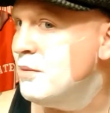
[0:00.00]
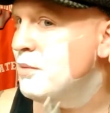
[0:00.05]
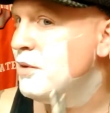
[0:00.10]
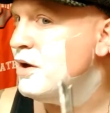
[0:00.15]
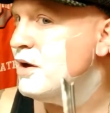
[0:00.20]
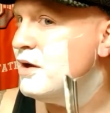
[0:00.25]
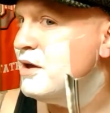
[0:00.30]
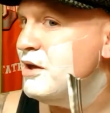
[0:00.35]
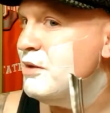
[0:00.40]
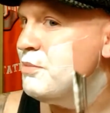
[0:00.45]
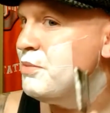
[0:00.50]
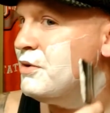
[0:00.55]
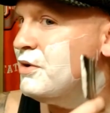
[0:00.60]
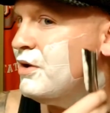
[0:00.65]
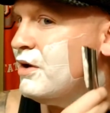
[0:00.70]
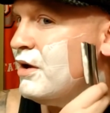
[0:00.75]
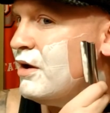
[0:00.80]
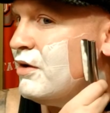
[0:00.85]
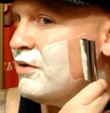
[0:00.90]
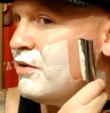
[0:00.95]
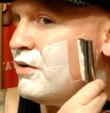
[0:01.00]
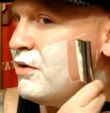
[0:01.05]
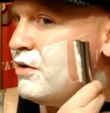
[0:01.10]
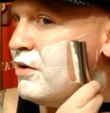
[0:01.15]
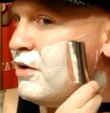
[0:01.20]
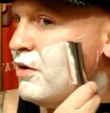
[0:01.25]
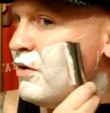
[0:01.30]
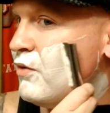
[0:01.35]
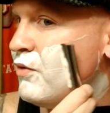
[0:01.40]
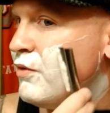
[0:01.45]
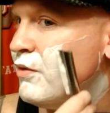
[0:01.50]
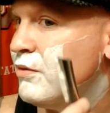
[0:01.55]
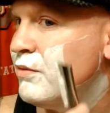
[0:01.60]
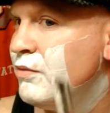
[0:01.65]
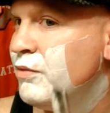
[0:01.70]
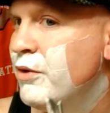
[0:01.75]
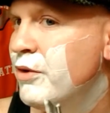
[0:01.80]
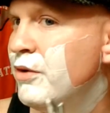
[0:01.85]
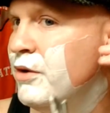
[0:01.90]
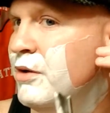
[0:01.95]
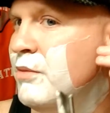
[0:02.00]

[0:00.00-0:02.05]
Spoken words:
not keeping you guys on here for 30